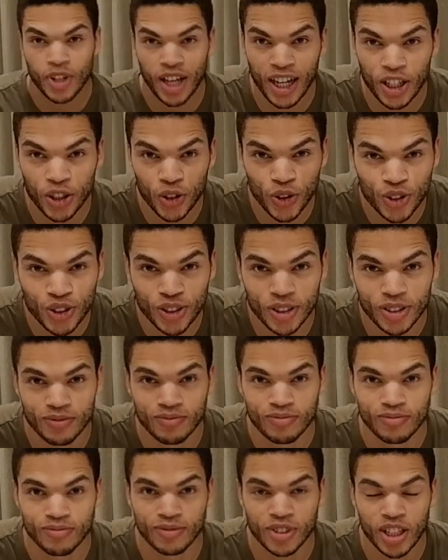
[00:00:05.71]
I don't
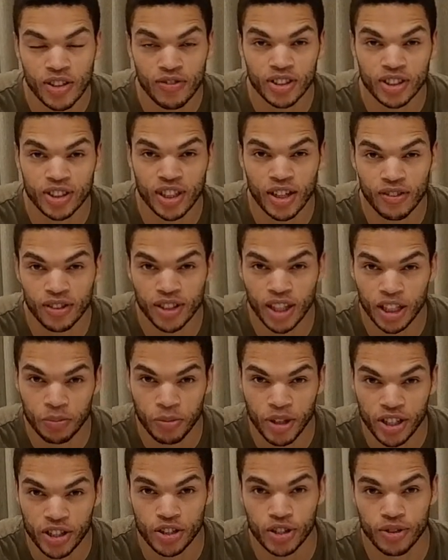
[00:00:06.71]
even travel that
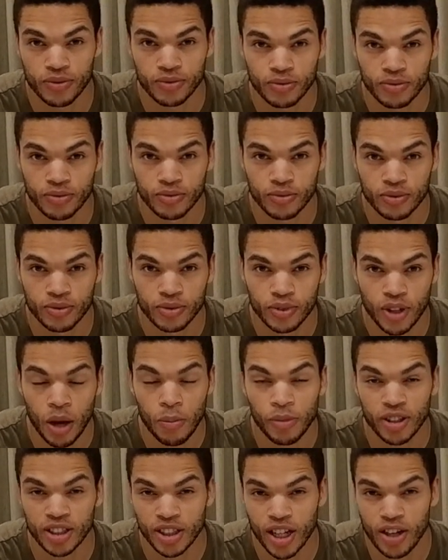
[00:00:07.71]
much.
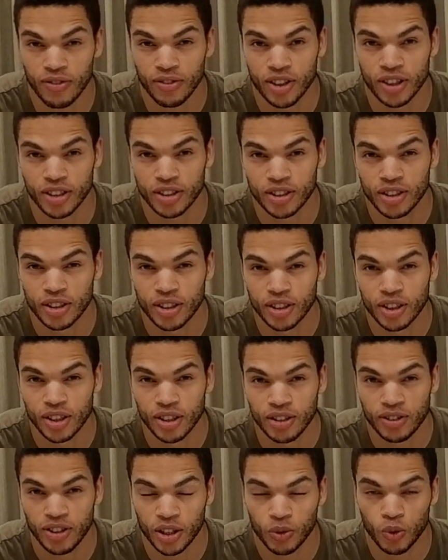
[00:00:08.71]
I'm a traveler
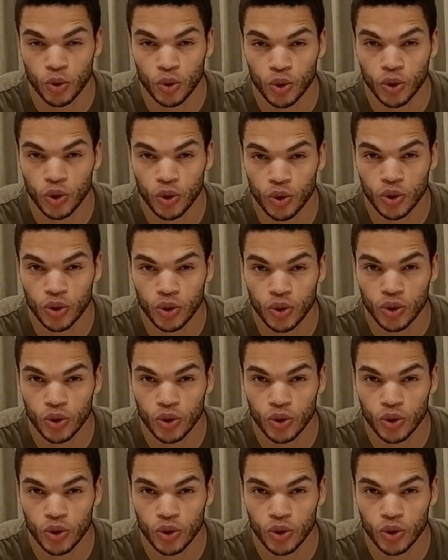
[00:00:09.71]
that will go